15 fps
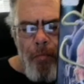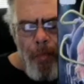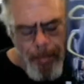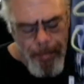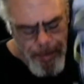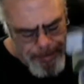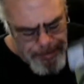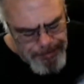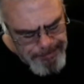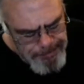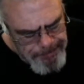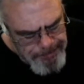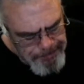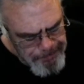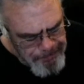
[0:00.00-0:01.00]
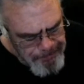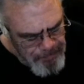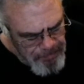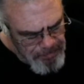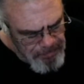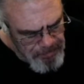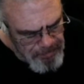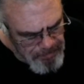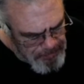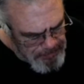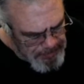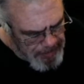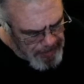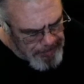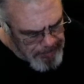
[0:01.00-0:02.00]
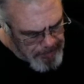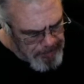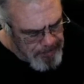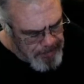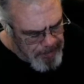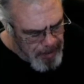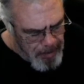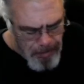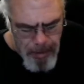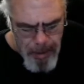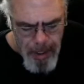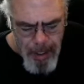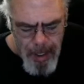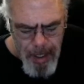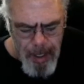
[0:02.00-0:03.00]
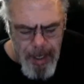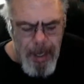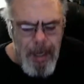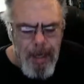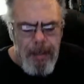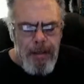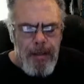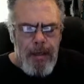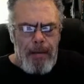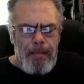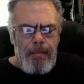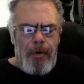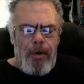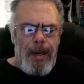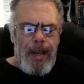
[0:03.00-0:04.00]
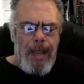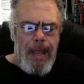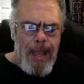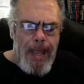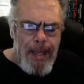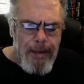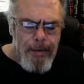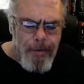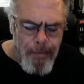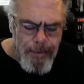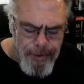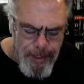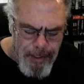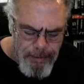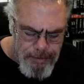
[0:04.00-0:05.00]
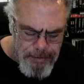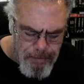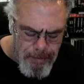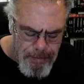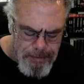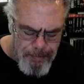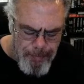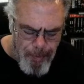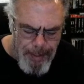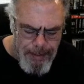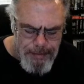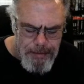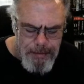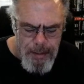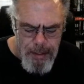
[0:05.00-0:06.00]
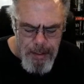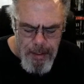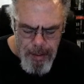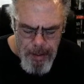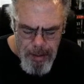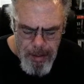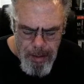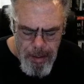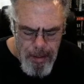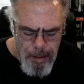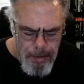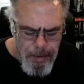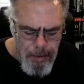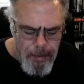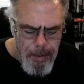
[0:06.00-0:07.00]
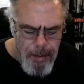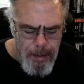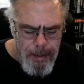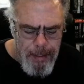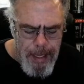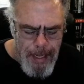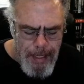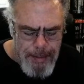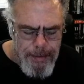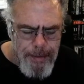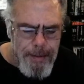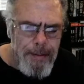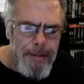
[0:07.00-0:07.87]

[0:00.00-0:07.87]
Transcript: But yeah, no. Number 8, which I was surprised you didn't get.